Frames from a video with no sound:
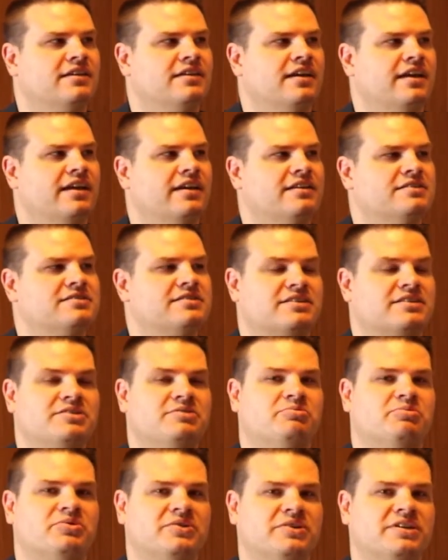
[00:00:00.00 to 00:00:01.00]
And it's
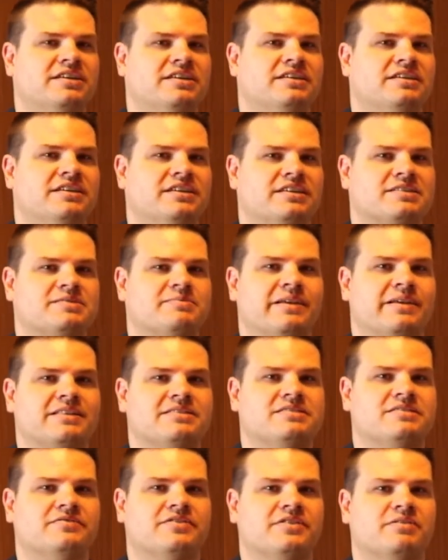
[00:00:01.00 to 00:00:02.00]
actually pretty
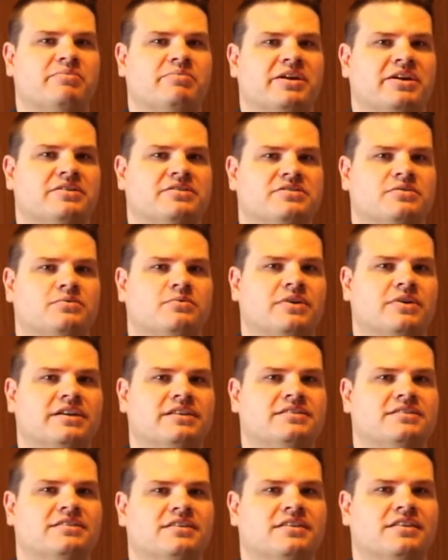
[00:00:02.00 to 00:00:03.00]
inexpensive compared to
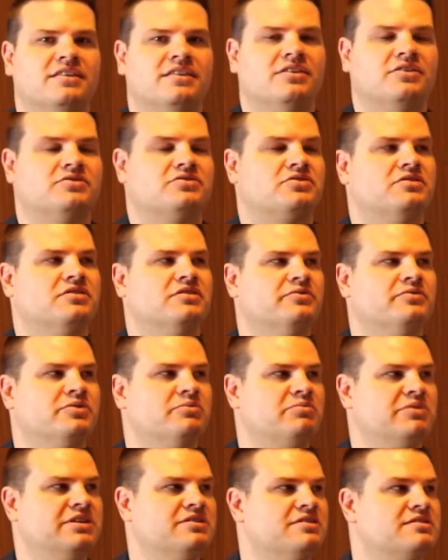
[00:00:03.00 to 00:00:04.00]
what the alternative
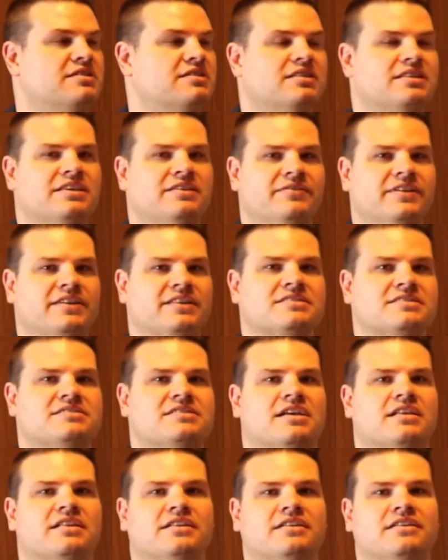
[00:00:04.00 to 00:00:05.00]
would be, just to leave it and
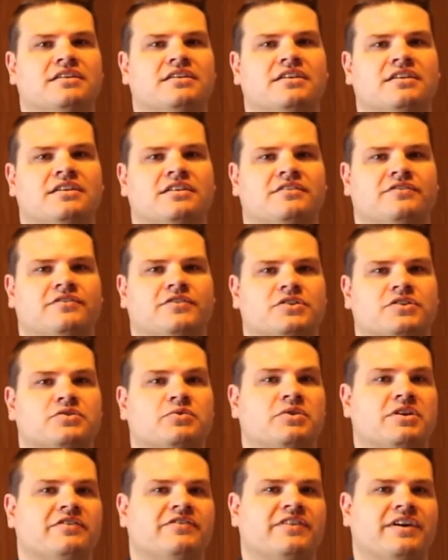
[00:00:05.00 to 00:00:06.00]
sell it for
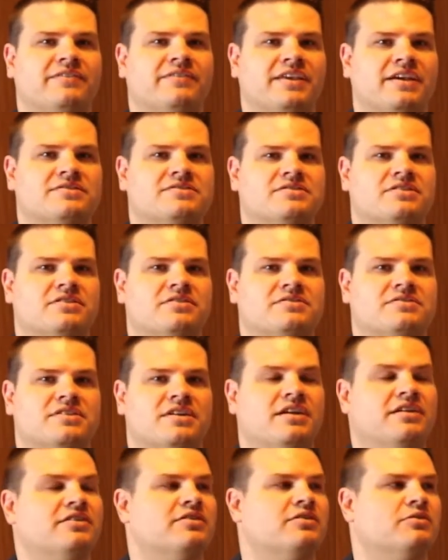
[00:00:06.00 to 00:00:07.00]
$25,000
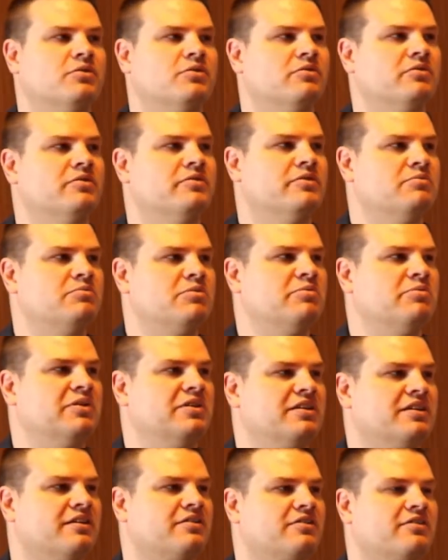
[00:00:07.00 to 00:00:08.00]
under what we would be
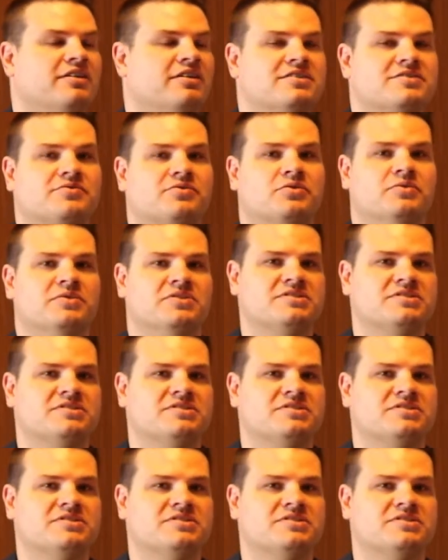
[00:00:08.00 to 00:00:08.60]
building a garage for, which is